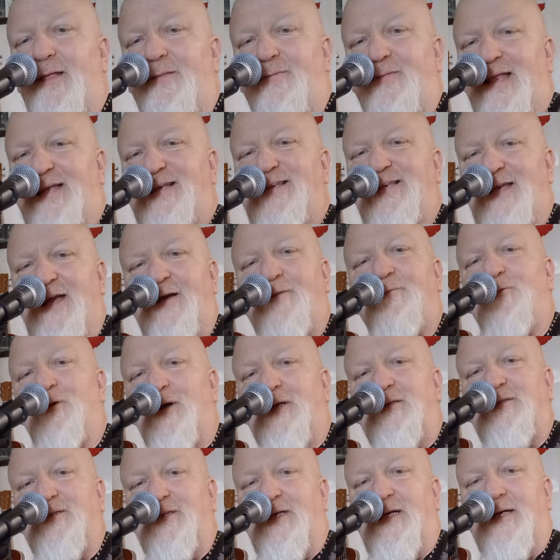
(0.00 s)
the
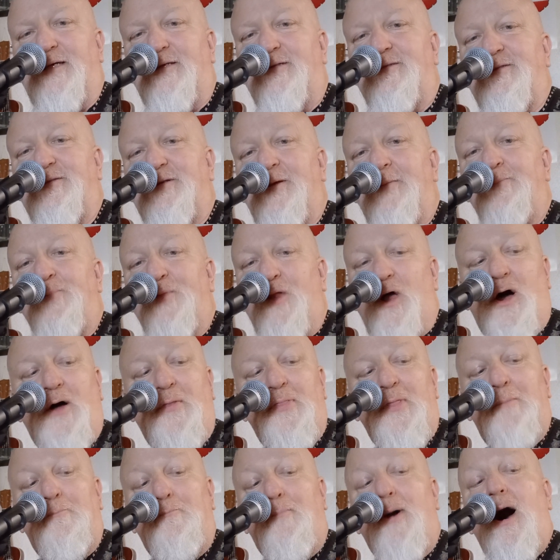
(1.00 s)
difference is, on
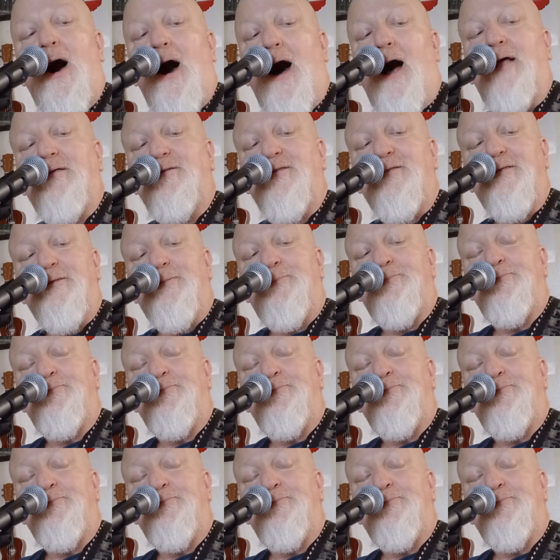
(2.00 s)
the Boss,